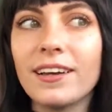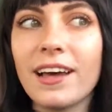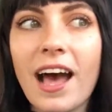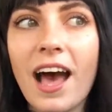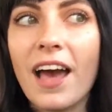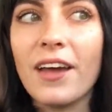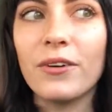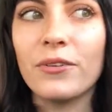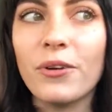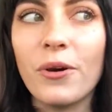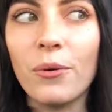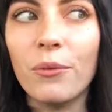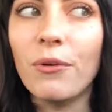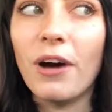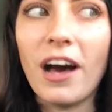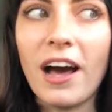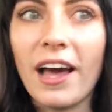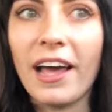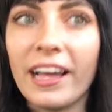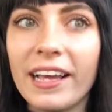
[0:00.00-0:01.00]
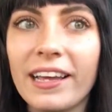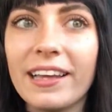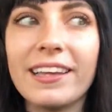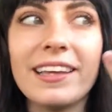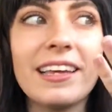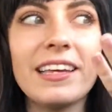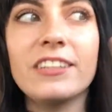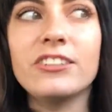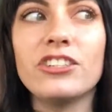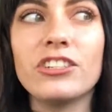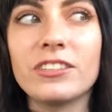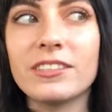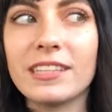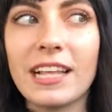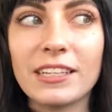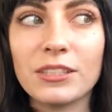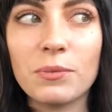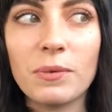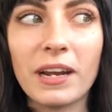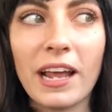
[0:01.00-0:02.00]
I don't know why.
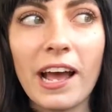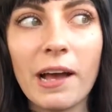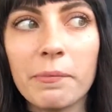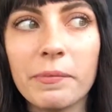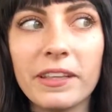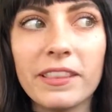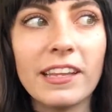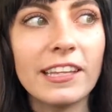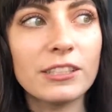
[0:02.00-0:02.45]
That's what happened.